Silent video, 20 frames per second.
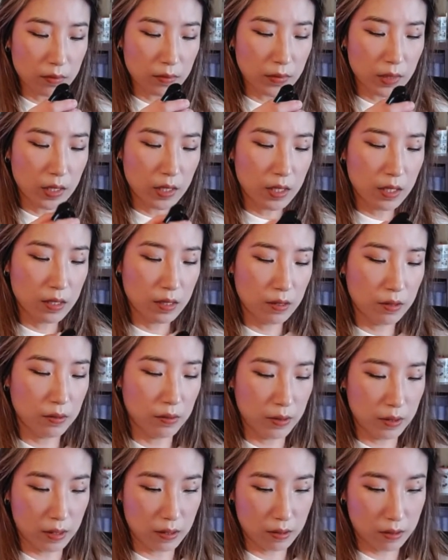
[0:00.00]
It has no
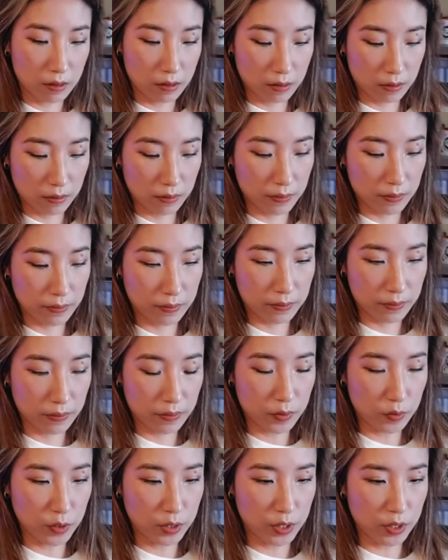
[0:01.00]
scent,
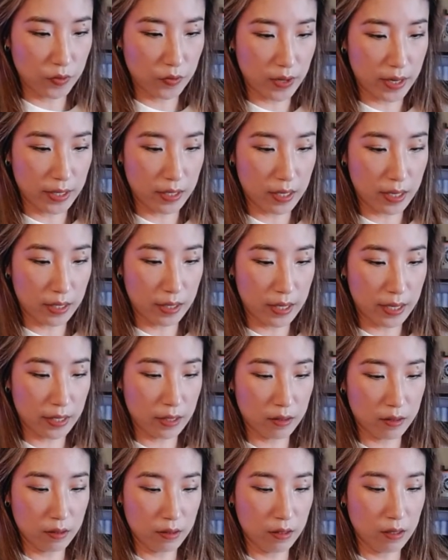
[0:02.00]
which is fine. I
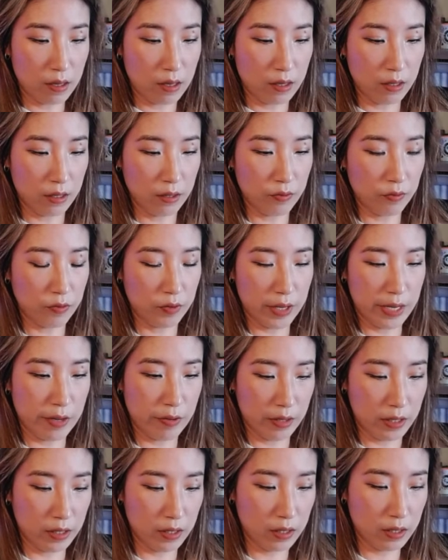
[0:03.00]
like
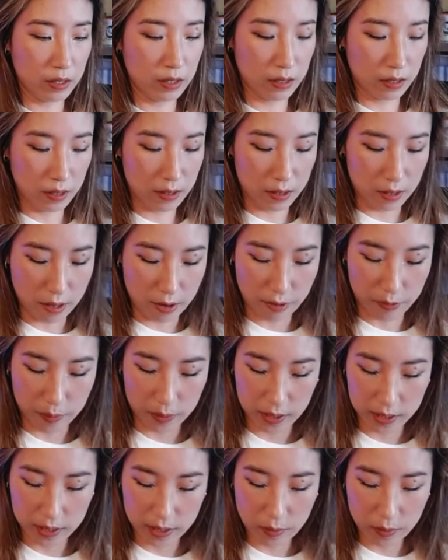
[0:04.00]
non-fragranced stuff, but
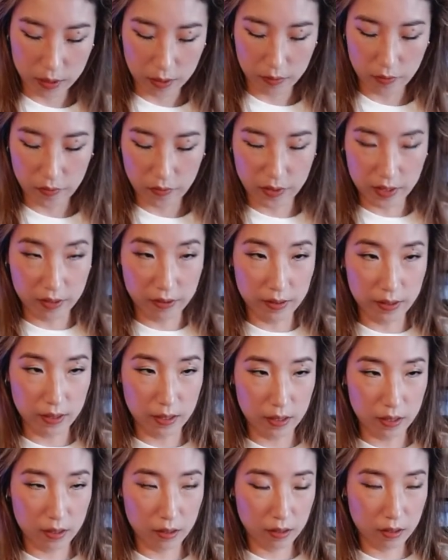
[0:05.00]
let's see what it feels
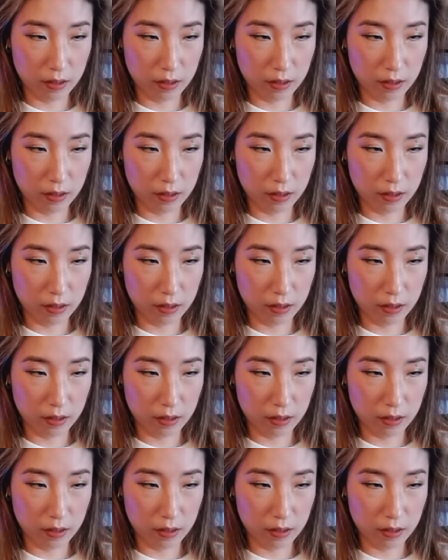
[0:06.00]
like.